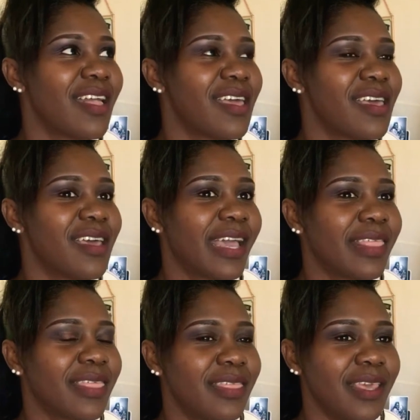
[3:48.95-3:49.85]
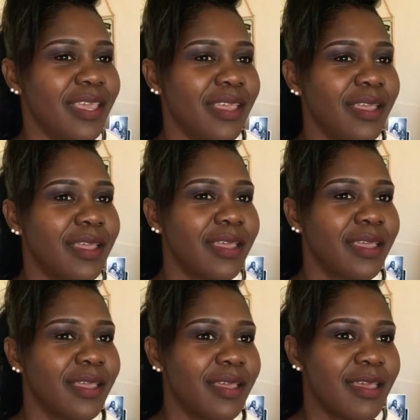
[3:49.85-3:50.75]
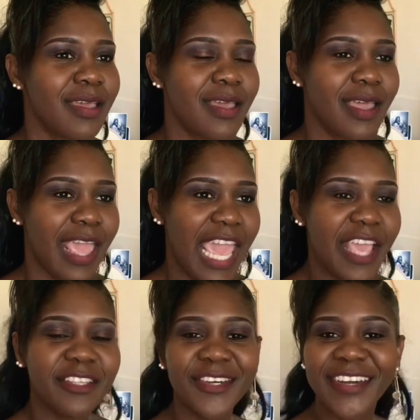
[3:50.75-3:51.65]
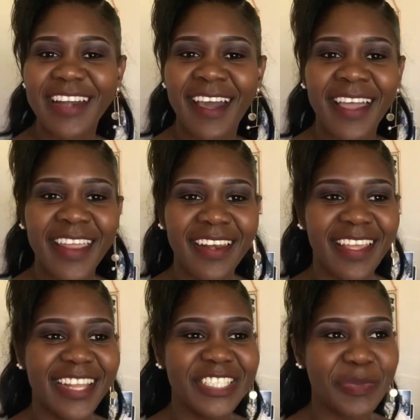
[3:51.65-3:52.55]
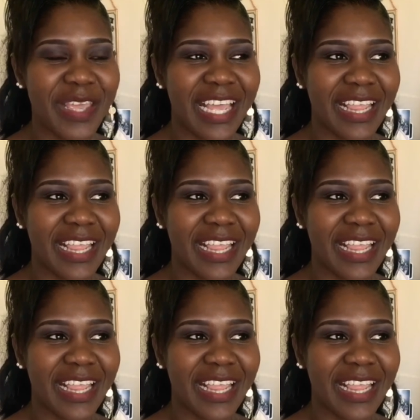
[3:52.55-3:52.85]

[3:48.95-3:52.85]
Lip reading: I think 8 or 9 in Jamaica.